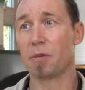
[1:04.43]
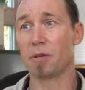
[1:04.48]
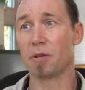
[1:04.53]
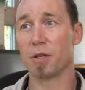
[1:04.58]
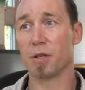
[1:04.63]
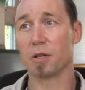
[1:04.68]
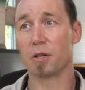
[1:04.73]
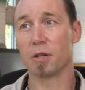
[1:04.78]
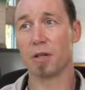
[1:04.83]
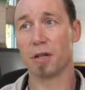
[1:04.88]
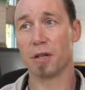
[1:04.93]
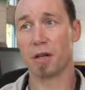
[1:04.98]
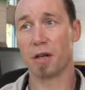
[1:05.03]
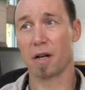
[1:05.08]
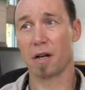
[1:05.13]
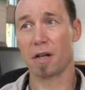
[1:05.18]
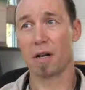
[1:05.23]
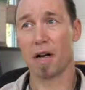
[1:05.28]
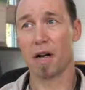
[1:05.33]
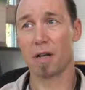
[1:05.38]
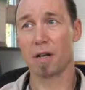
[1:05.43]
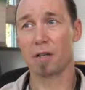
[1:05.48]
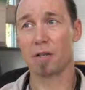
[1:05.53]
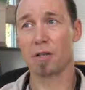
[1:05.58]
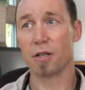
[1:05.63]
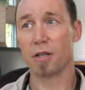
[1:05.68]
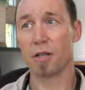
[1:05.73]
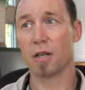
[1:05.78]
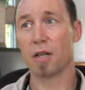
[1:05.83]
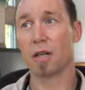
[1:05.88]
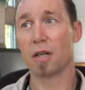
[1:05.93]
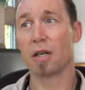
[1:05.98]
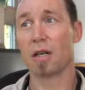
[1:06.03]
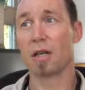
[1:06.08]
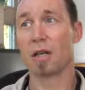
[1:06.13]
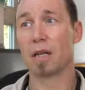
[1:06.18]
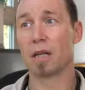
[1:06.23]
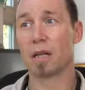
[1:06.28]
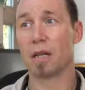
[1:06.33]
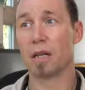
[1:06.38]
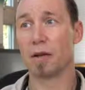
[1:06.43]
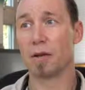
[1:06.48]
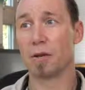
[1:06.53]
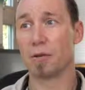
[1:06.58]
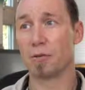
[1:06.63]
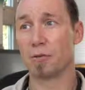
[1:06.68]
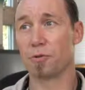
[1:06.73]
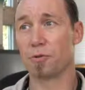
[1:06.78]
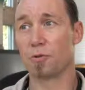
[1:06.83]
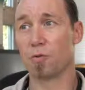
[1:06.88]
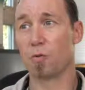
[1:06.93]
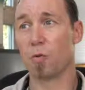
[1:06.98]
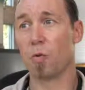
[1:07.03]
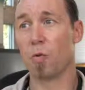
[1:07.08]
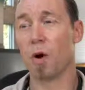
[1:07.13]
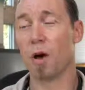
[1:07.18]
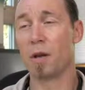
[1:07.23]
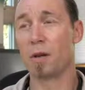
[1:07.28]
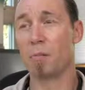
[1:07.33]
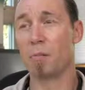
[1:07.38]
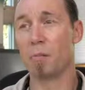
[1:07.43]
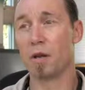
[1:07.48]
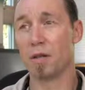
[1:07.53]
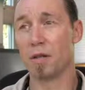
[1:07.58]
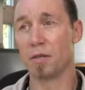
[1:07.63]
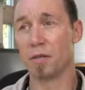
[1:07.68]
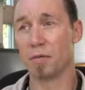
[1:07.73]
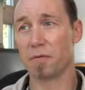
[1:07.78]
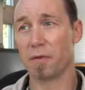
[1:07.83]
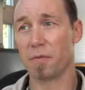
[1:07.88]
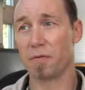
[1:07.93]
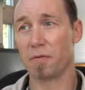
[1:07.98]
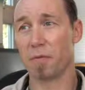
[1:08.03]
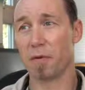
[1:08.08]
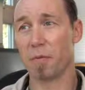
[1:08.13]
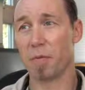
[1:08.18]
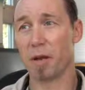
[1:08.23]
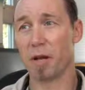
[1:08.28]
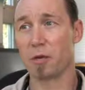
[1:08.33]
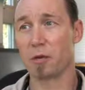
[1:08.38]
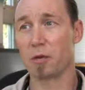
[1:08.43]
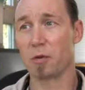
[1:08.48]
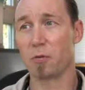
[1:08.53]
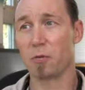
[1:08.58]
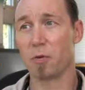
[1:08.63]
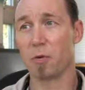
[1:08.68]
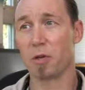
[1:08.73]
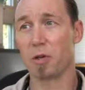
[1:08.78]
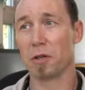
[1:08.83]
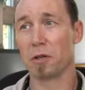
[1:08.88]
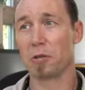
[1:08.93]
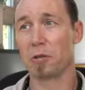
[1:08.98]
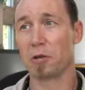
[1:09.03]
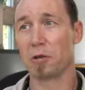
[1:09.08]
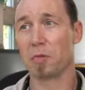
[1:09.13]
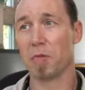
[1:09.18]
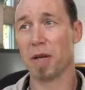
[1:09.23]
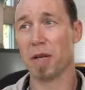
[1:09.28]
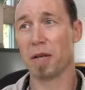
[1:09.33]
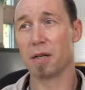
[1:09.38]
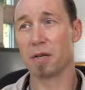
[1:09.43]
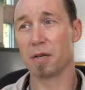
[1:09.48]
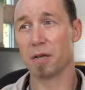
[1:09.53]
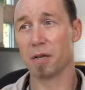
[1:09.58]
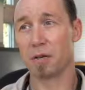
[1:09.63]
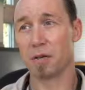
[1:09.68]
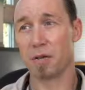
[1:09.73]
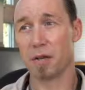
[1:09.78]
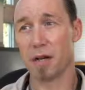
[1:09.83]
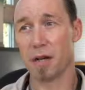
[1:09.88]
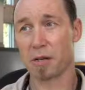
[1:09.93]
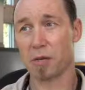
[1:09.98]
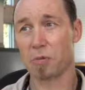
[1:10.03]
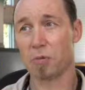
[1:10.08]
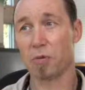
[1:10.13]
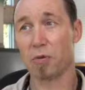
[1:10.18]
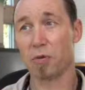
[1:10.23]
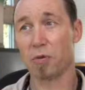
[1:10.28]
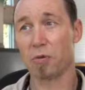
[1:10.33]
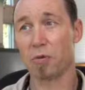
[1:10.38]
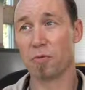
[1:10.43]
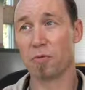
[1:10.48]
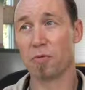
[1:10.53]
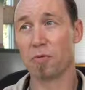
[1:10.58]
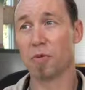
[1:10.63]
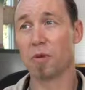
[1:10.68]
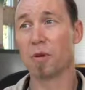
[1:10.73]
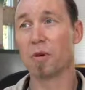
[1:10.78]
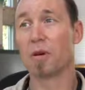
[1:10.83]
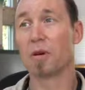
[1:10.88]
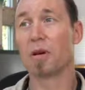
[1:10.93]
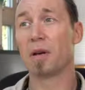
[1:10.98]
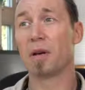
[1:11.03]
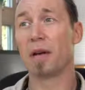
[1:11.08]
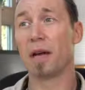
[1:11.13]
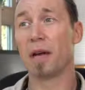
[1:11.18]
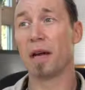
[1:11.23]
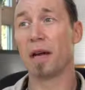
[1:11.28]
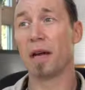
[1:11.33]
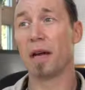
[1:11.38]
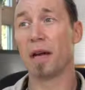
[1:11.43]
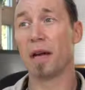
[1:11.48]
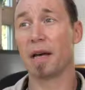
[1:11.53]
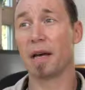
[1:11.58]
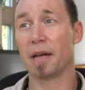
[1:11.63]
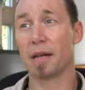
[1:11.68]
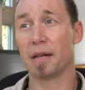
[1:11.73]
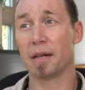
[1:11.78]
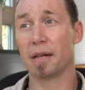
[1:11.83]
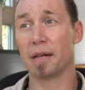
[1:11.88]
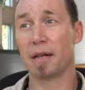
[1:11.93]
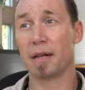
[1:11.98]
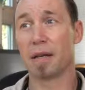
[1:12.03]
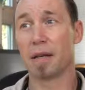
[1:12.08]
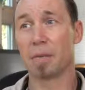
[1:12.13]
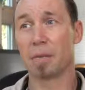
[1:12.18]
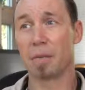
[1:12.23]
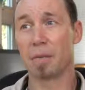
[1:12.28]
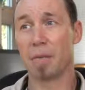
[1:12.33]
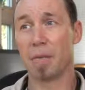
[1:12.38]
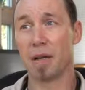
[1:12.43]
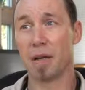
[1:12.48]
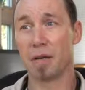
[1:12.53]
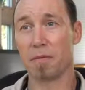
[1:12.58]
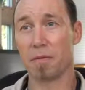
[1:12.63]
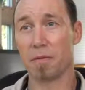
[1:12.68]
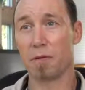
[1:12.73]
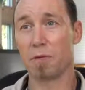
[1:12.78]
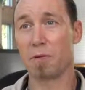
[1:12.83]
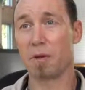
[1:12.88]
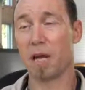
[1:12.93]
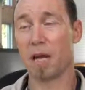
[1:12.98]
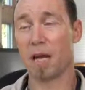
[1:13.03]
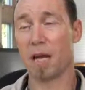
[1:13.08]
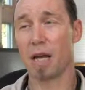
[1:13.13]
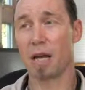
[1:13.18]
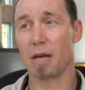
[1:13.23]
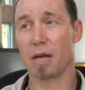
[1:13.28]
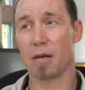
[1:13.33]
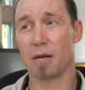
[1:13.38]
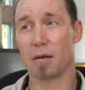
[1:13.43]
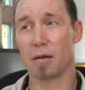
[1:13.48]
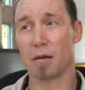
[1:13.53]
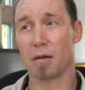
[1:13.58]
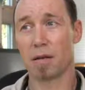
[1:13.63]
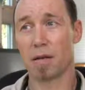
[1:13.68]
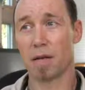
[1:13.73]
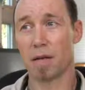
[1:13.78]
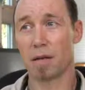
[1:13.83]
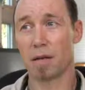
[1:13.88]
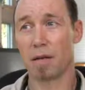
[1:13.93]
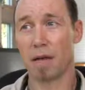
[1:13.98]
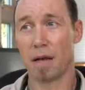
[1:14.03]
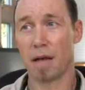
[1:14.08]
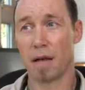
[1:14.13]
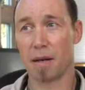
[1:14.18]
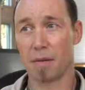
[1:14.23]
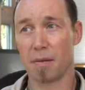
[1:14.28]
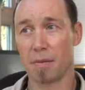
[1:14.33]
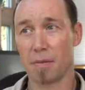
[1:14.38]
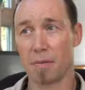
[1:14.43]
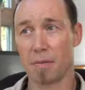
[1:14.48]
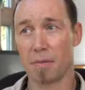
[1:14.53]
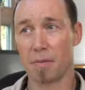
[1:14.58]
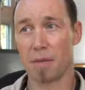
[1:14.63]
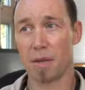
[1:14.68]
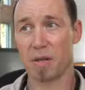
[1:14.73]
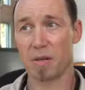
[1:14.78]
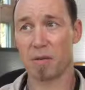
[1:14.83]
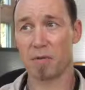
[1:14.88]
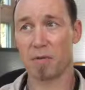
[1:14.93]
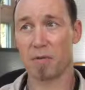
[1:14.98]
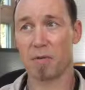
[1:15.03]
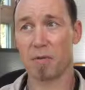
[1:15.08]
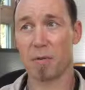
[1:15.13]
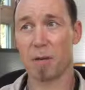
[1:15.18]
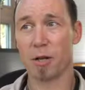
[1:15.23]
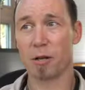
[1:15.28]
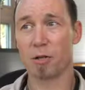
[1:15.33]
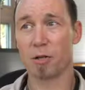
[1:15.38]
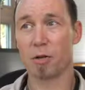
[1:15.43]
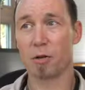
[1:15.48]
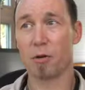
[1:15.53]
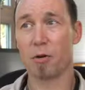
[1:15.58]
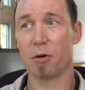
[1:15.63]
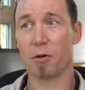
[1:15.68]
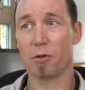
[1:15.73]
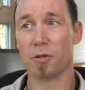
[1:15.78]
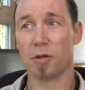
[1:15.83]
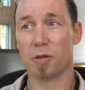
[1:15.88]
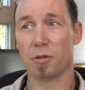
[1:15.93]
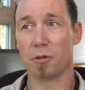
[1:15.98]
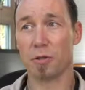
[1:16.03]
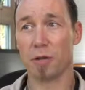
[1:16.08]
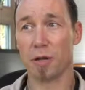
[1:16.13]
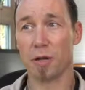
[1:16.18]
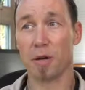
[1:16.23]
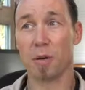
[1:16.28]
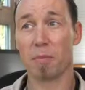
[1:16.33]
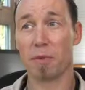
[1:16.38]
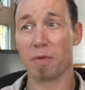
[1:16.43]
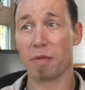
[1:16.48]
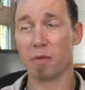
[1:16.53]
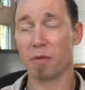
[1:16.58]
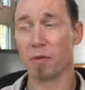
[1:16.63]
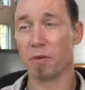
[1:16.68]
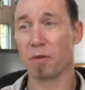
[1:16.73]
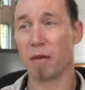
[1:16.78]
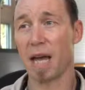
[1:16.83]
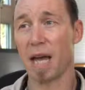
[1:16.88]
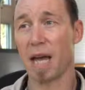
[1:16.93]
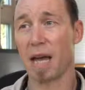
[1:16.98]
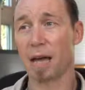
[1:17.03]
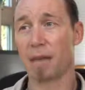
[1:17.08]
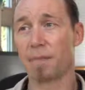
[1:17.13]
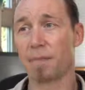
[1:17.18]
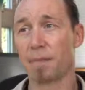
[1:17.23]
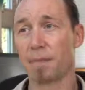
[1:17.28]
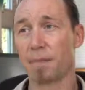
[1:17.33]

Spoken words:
particularly in oncology, there's one piece of information really germane to your next move. And if you can't get that piece of information, it holds everything up until you can.